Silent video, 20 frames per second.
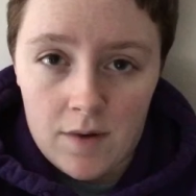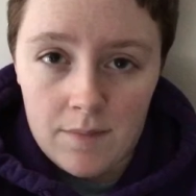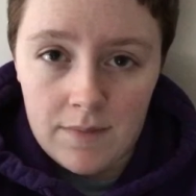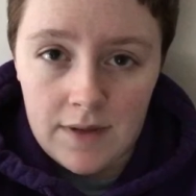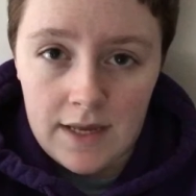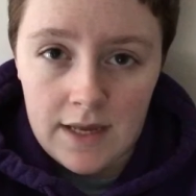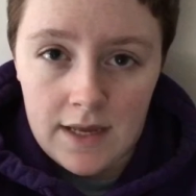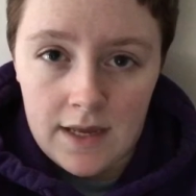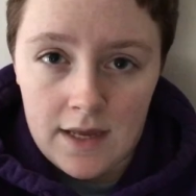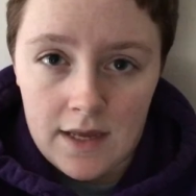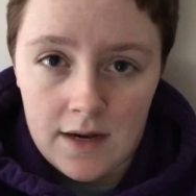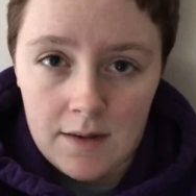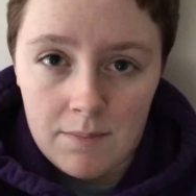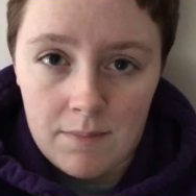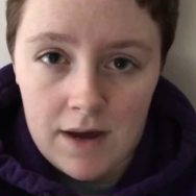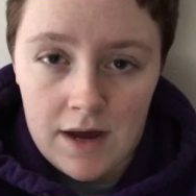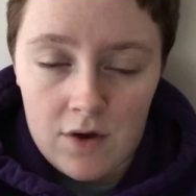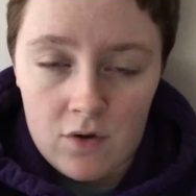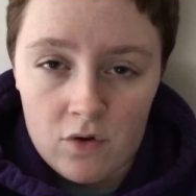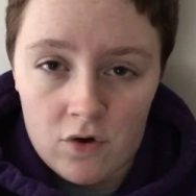me in.
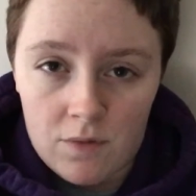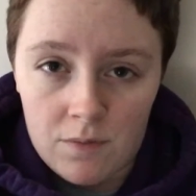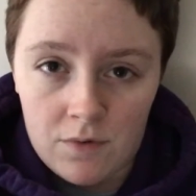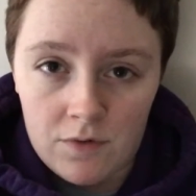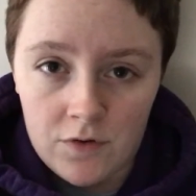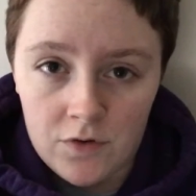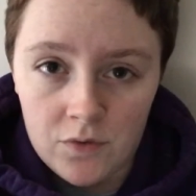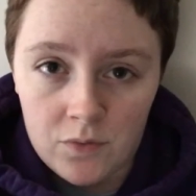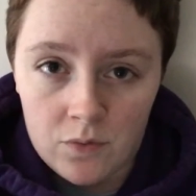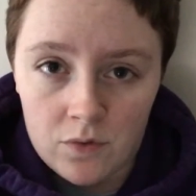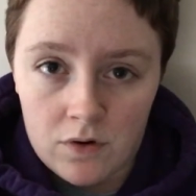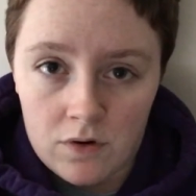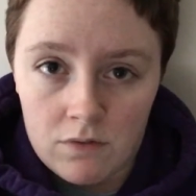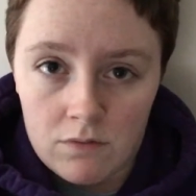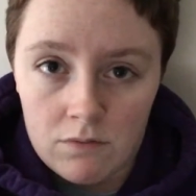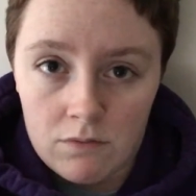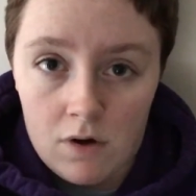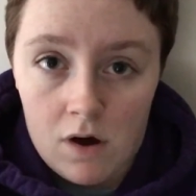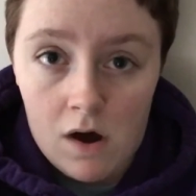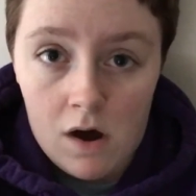My hormones
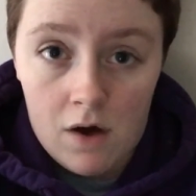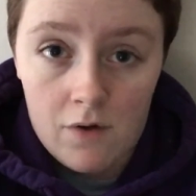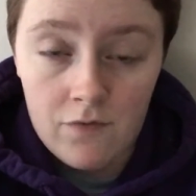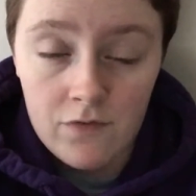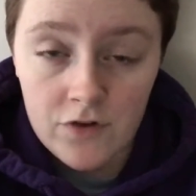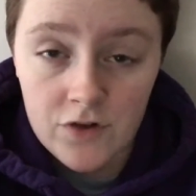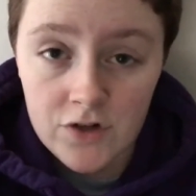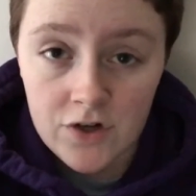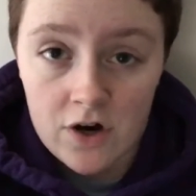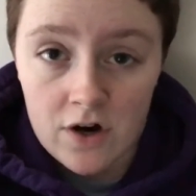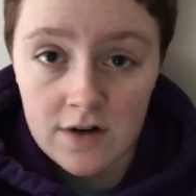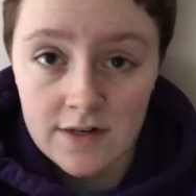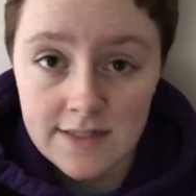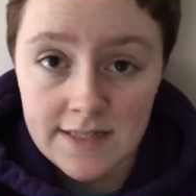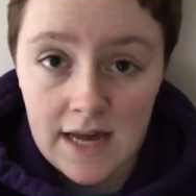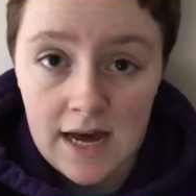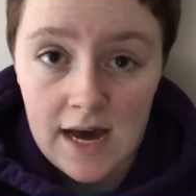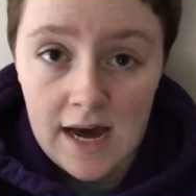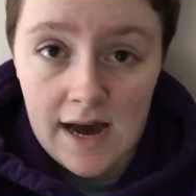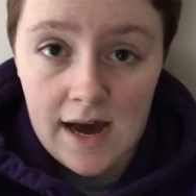were off the charts
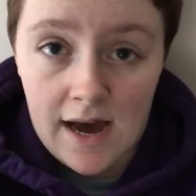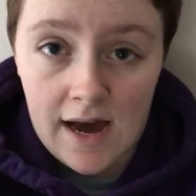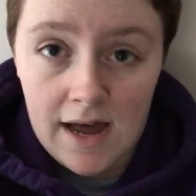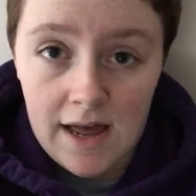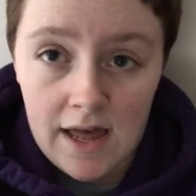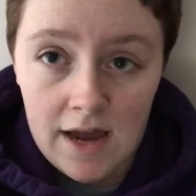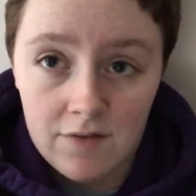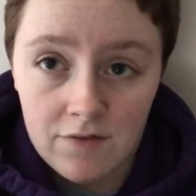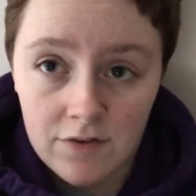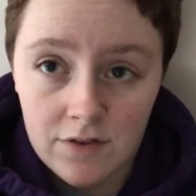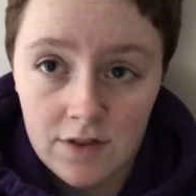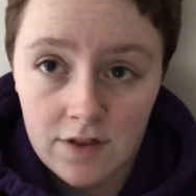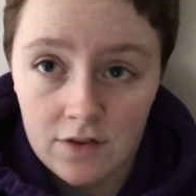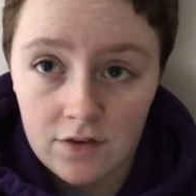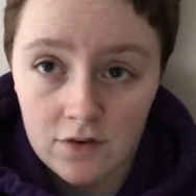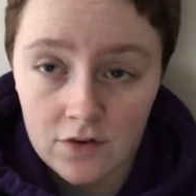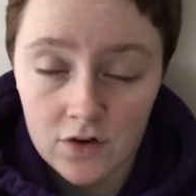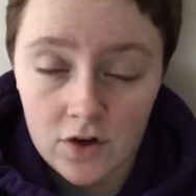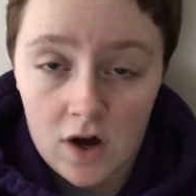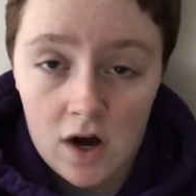high. Everything
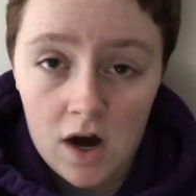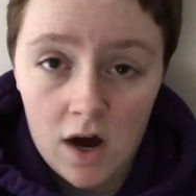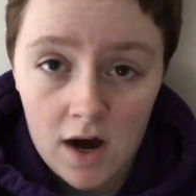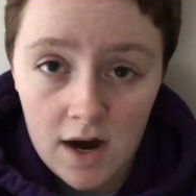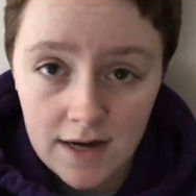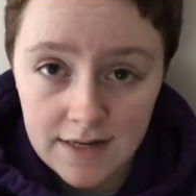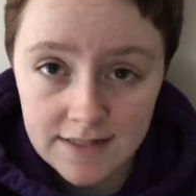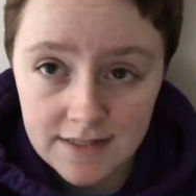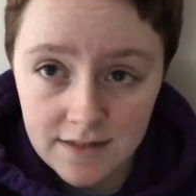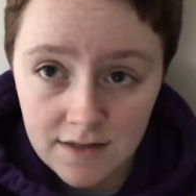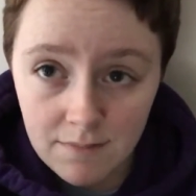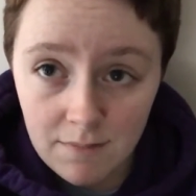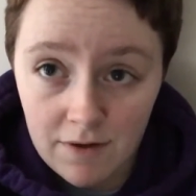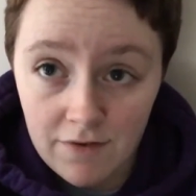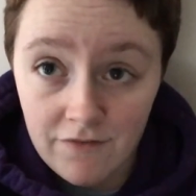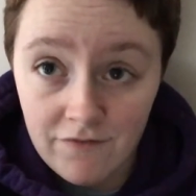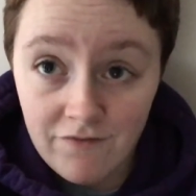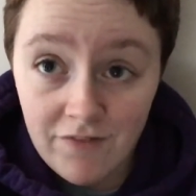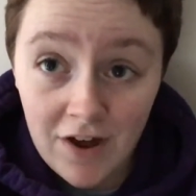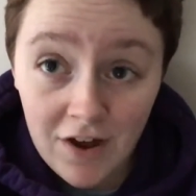looked awesome. I
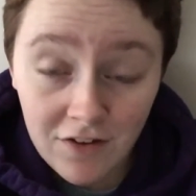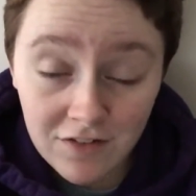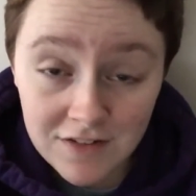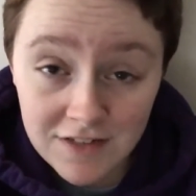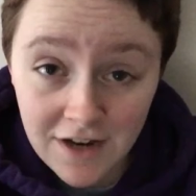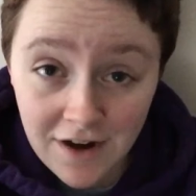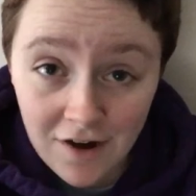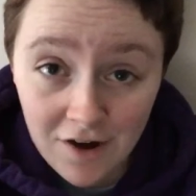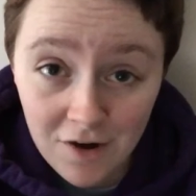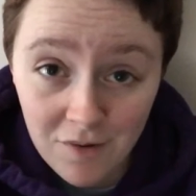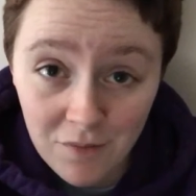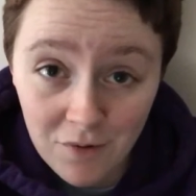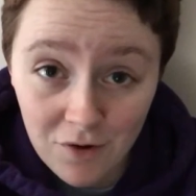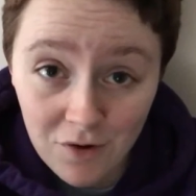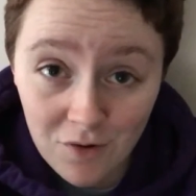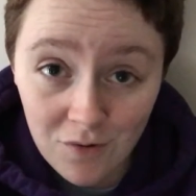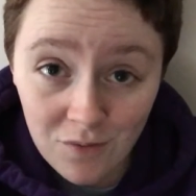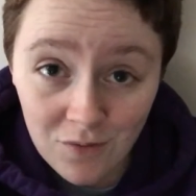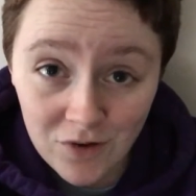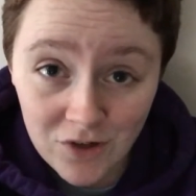felt
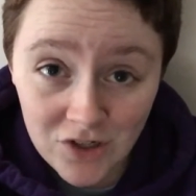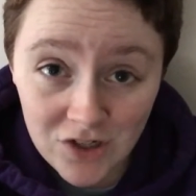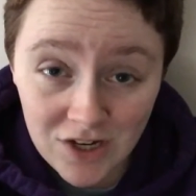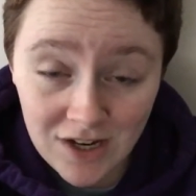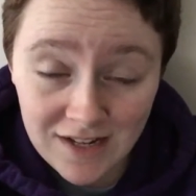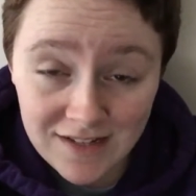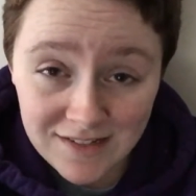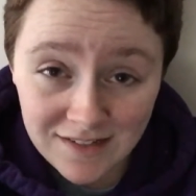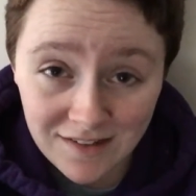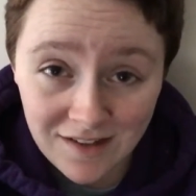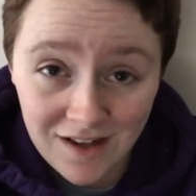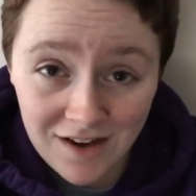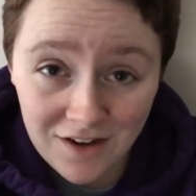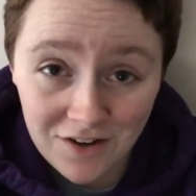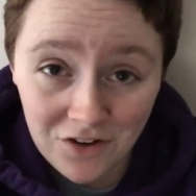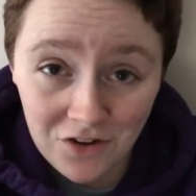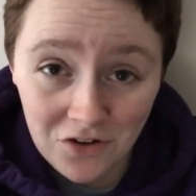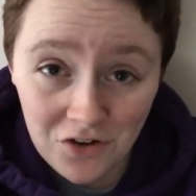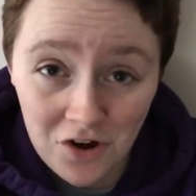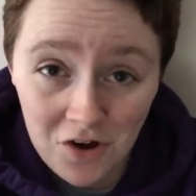terrible, which, as a lot
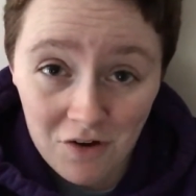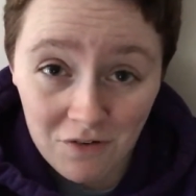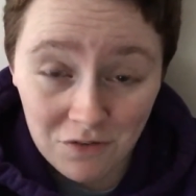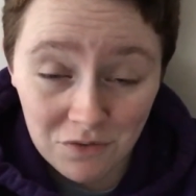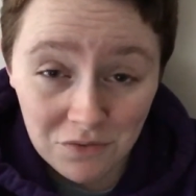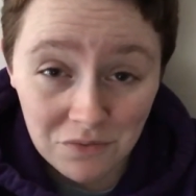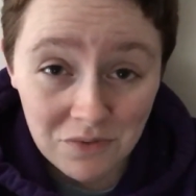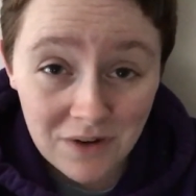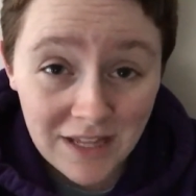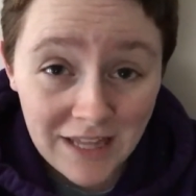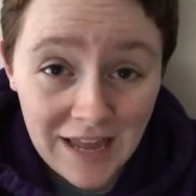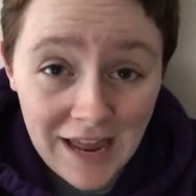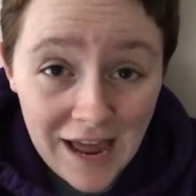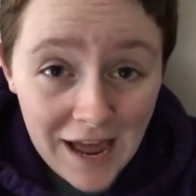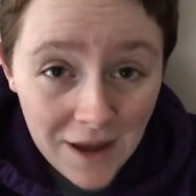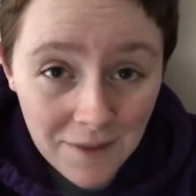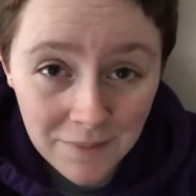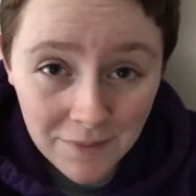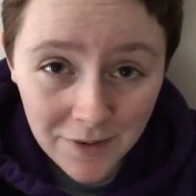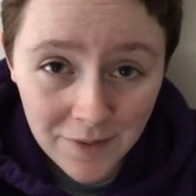of you know, I was really
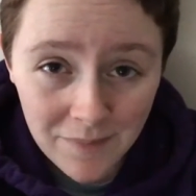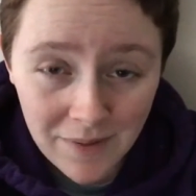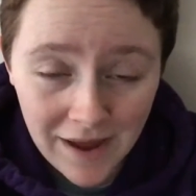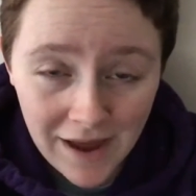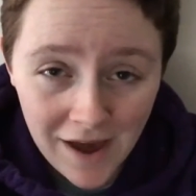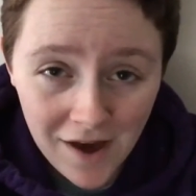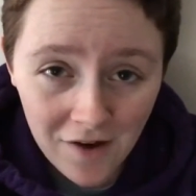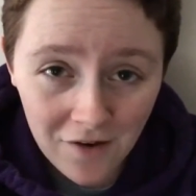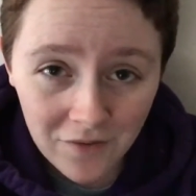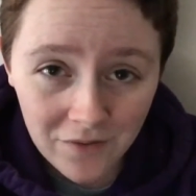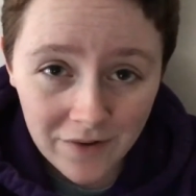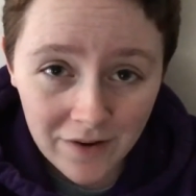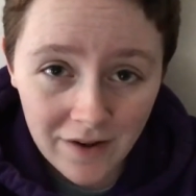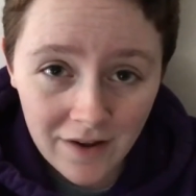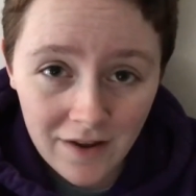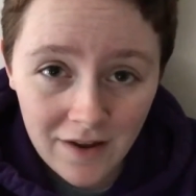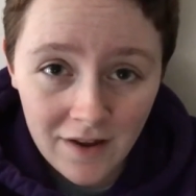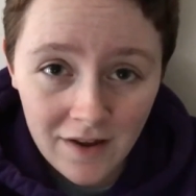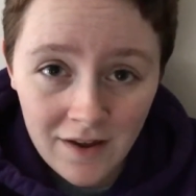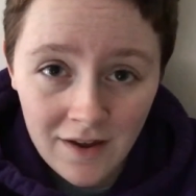happy about,
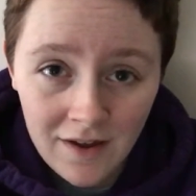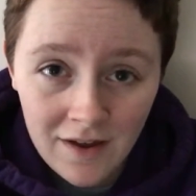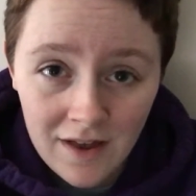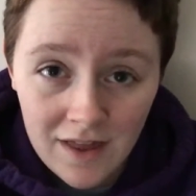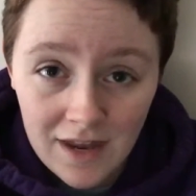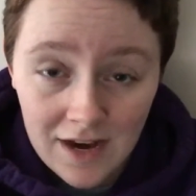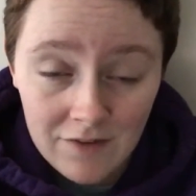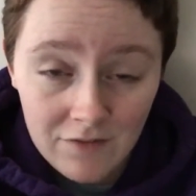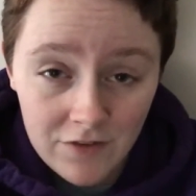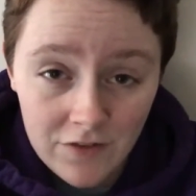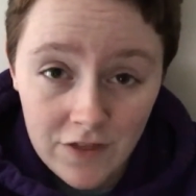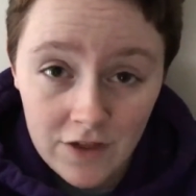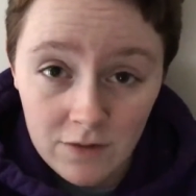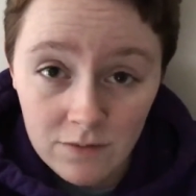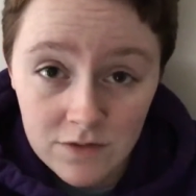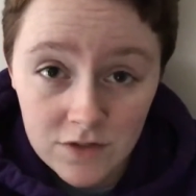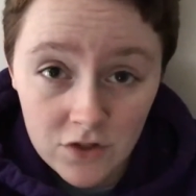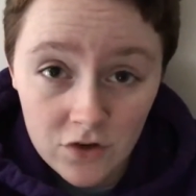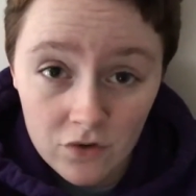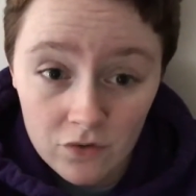and everything
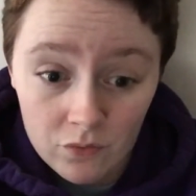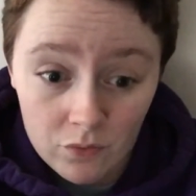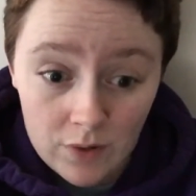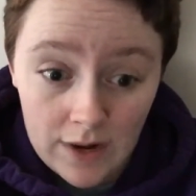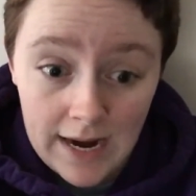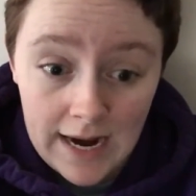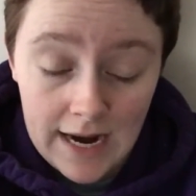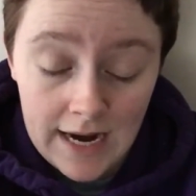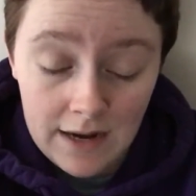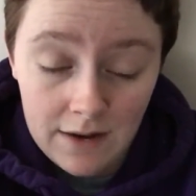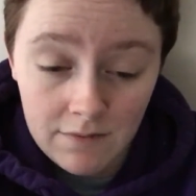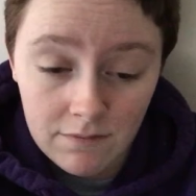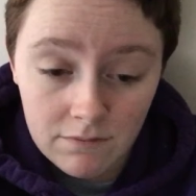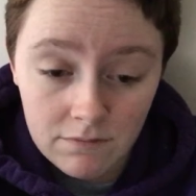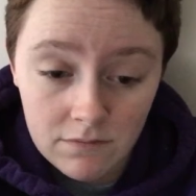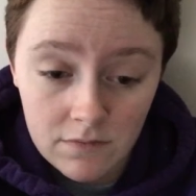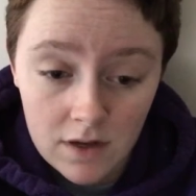was great.